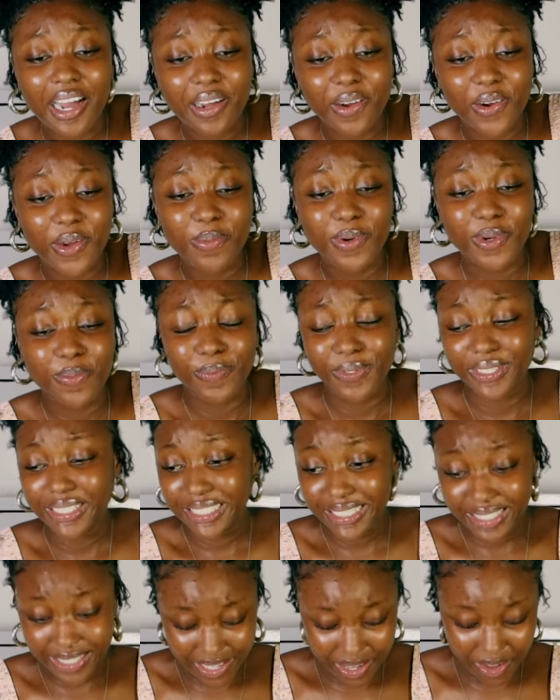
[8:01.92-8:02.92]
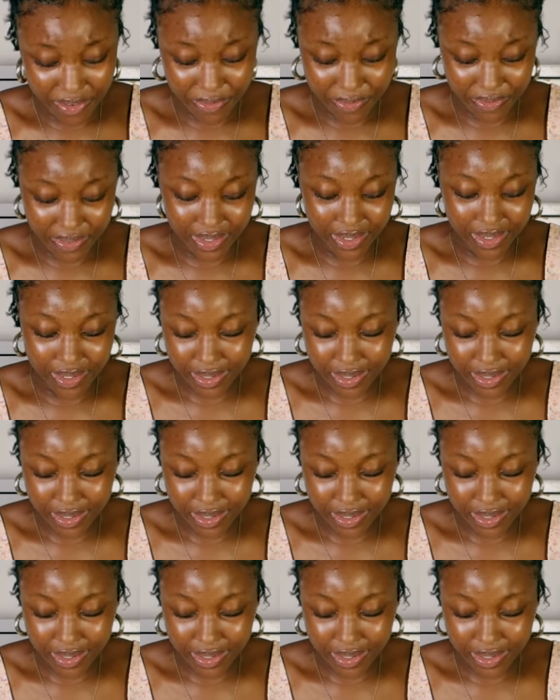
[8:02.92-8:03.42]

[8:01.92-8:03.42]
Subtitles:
I'm going to open this step.